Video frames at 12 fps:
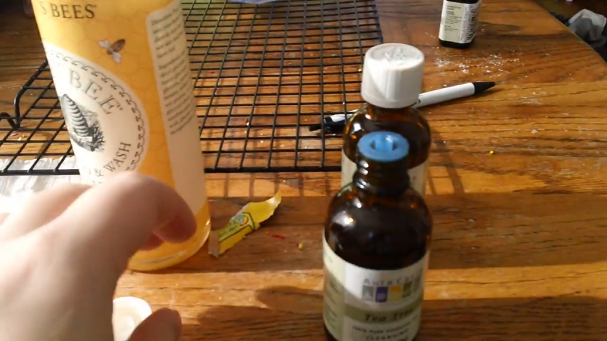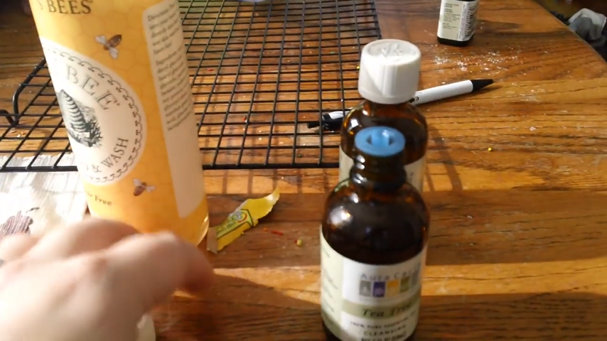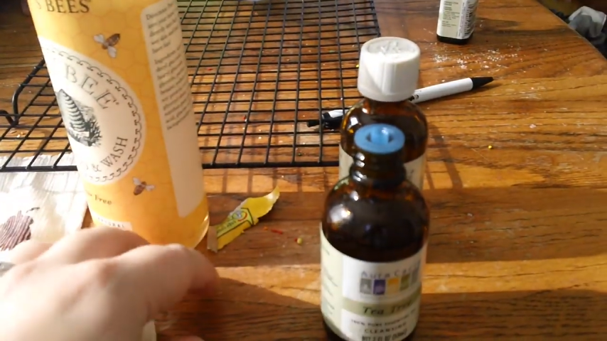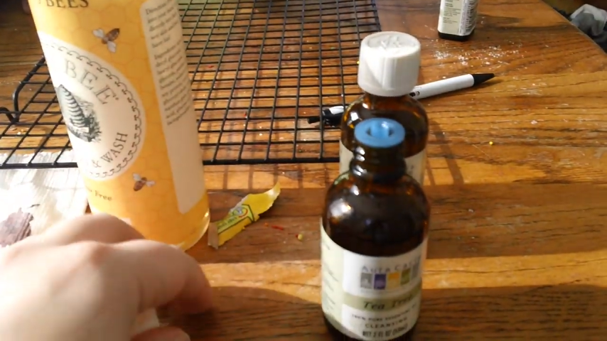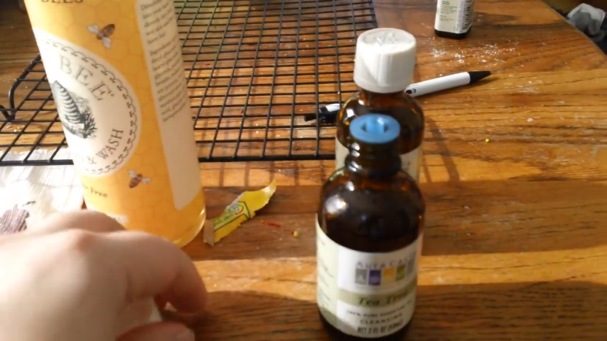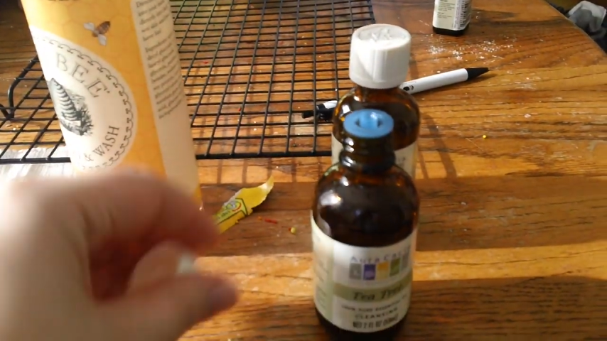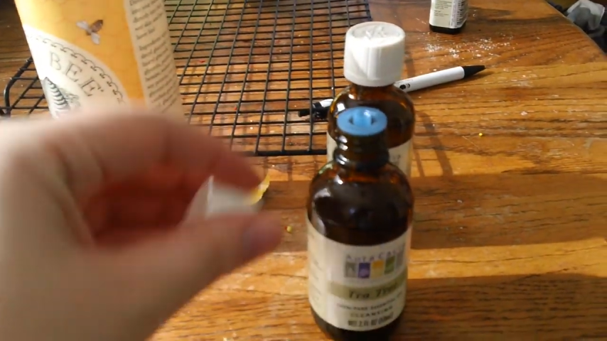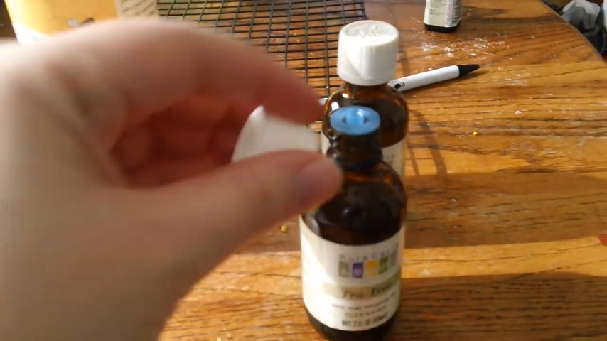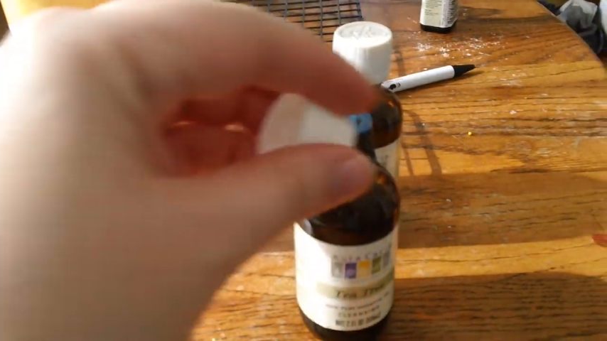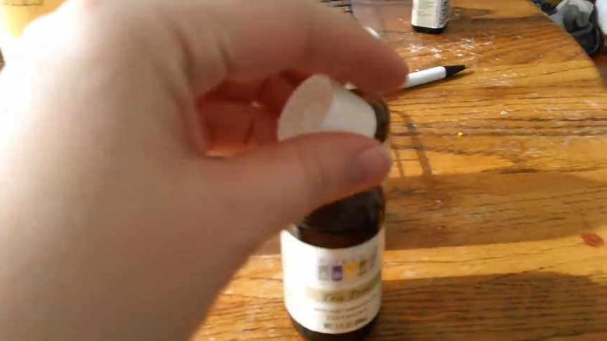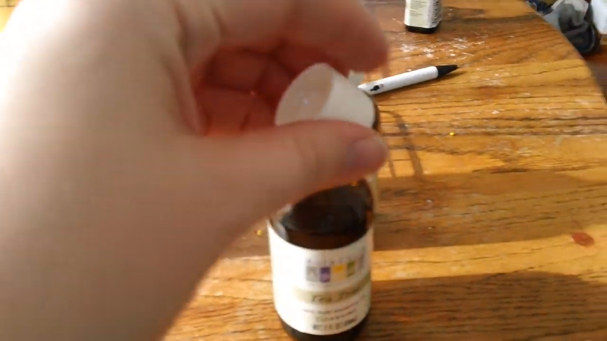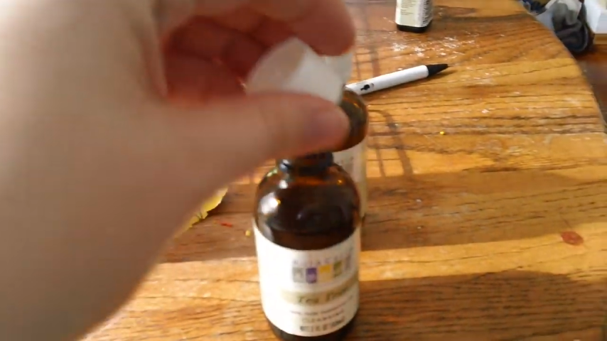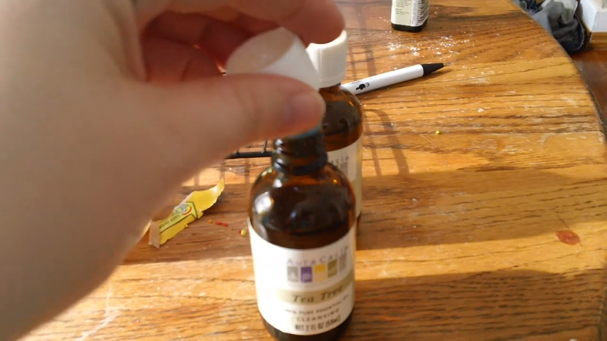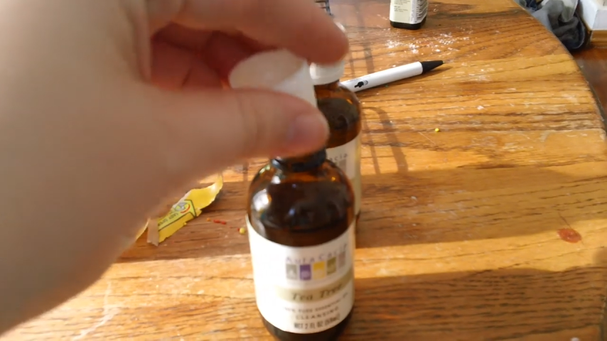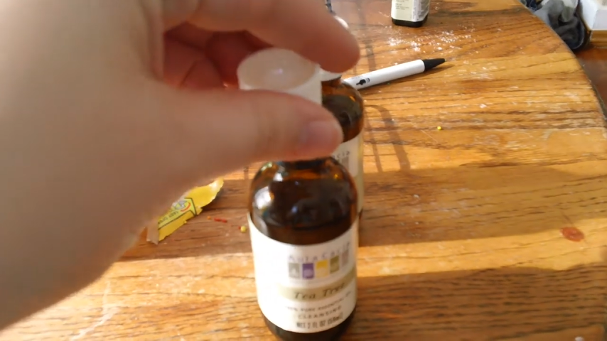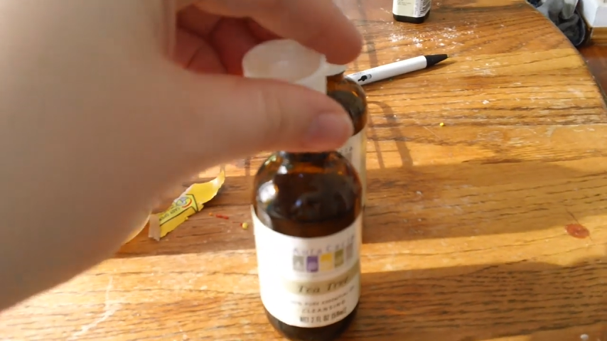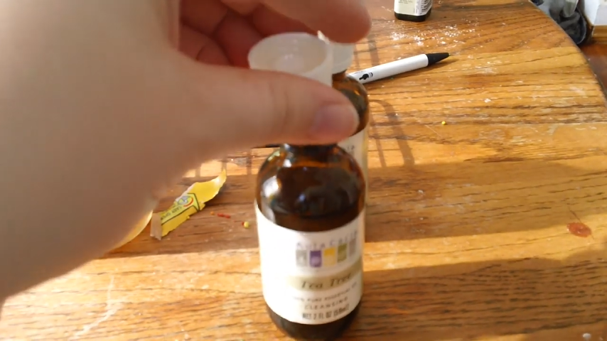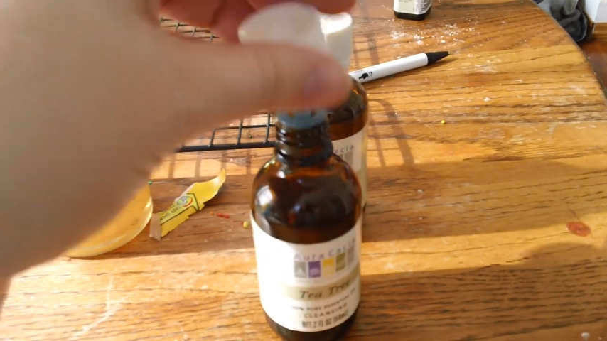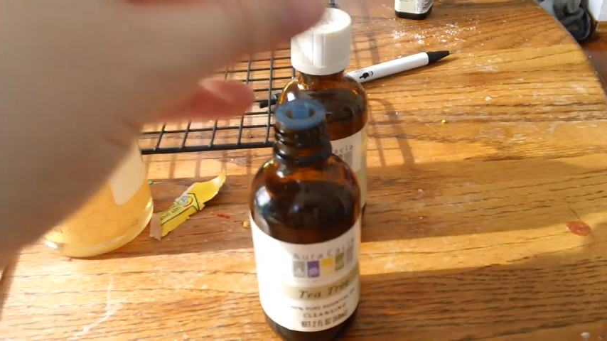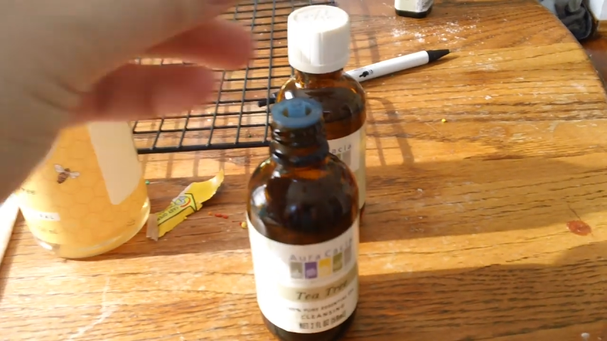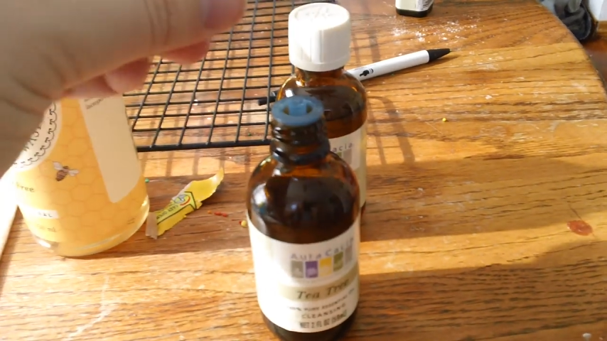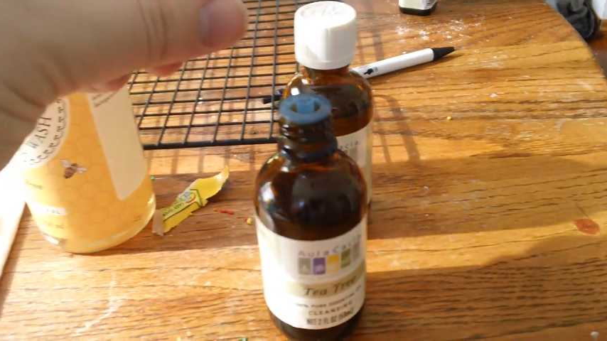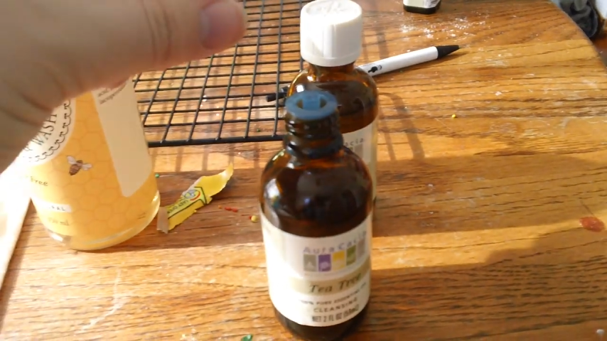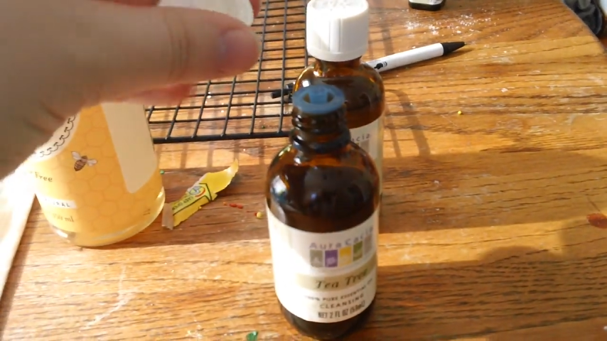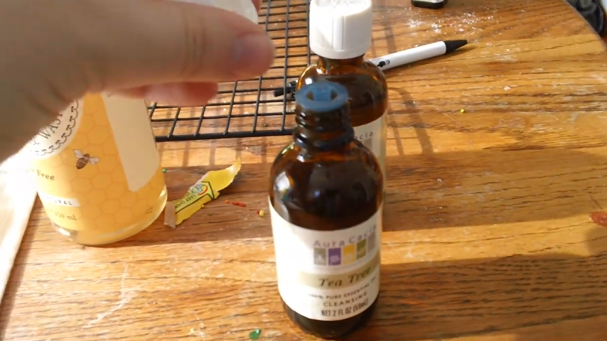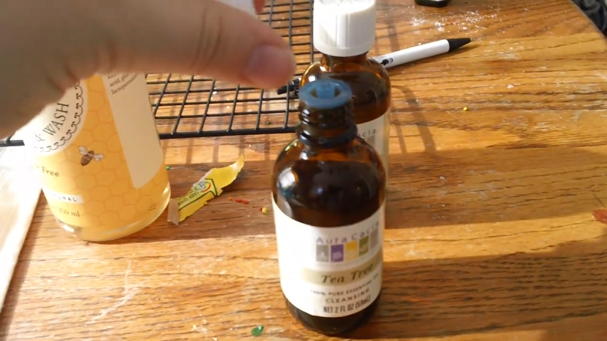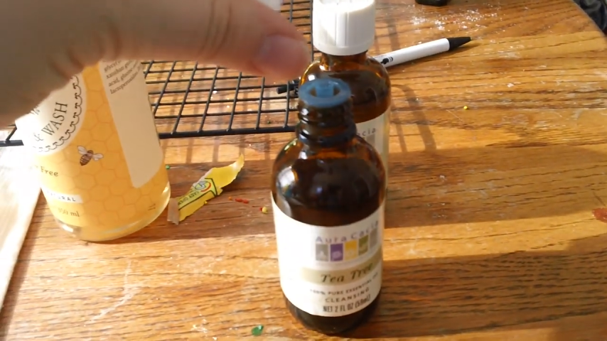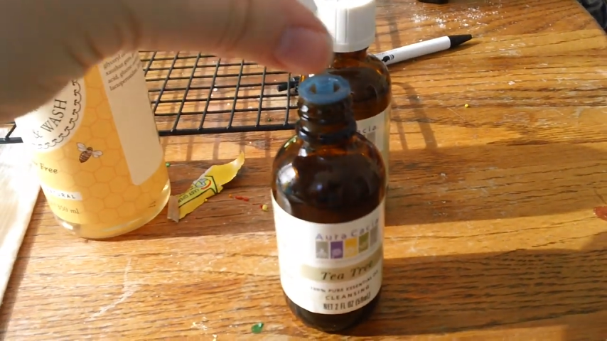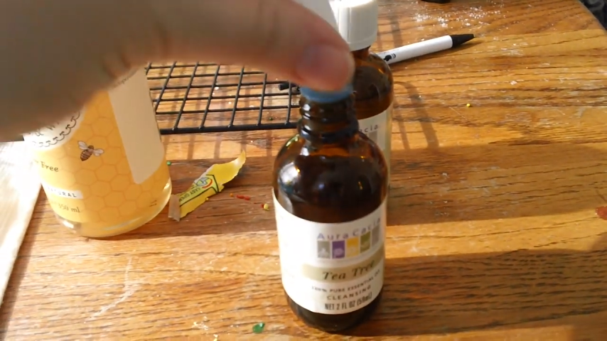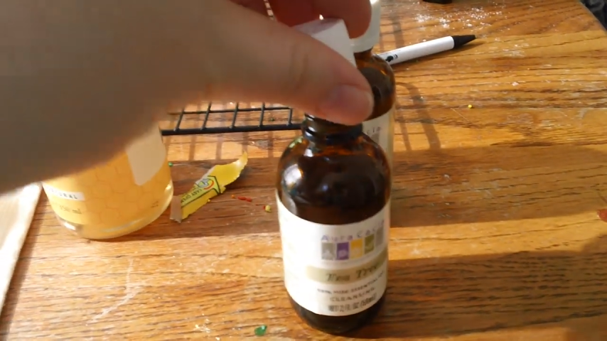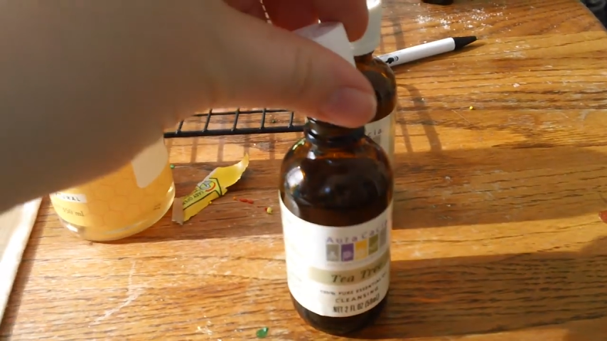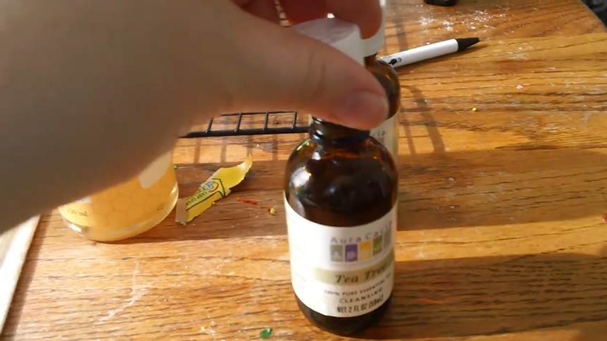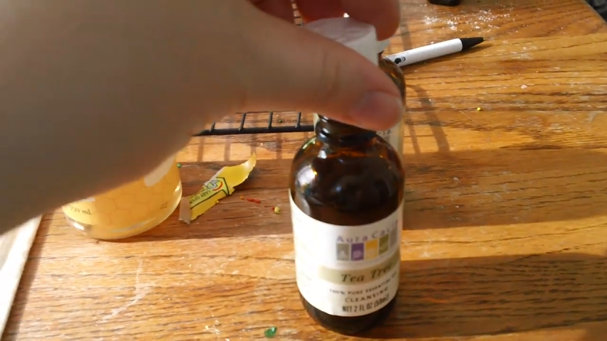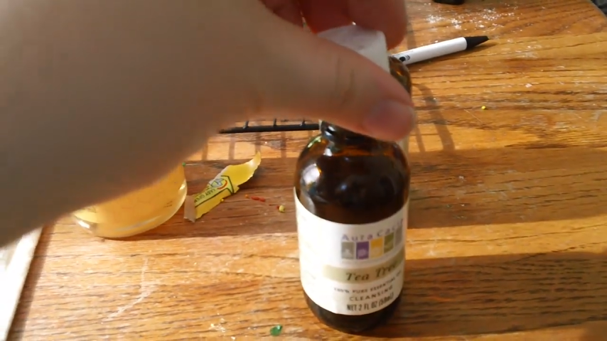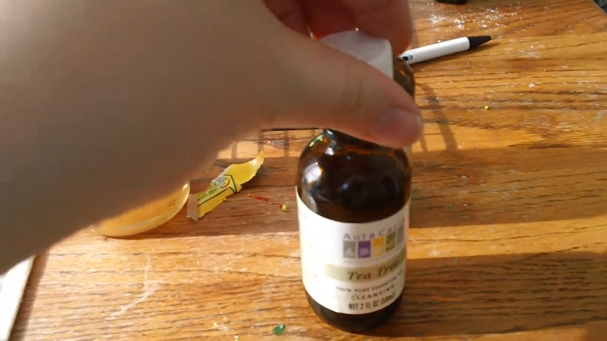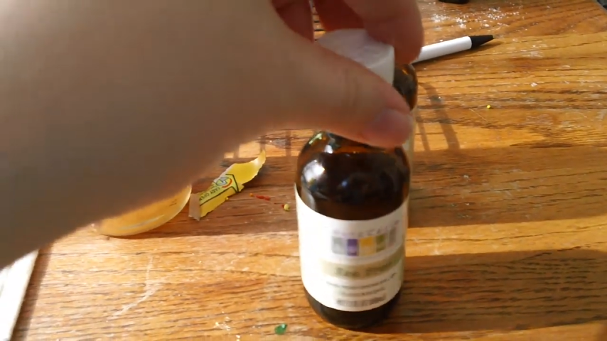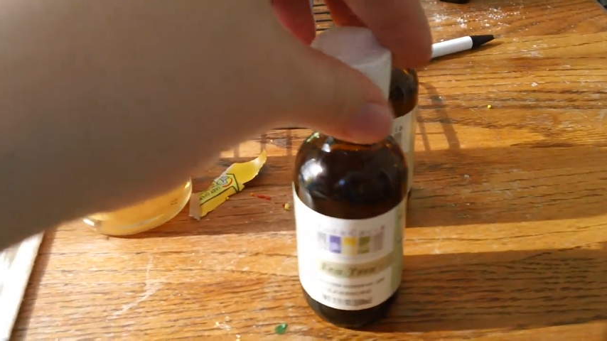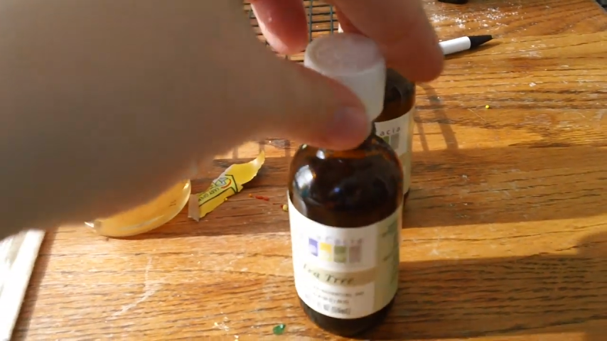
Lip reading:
No face is visible, so there are no lips to read.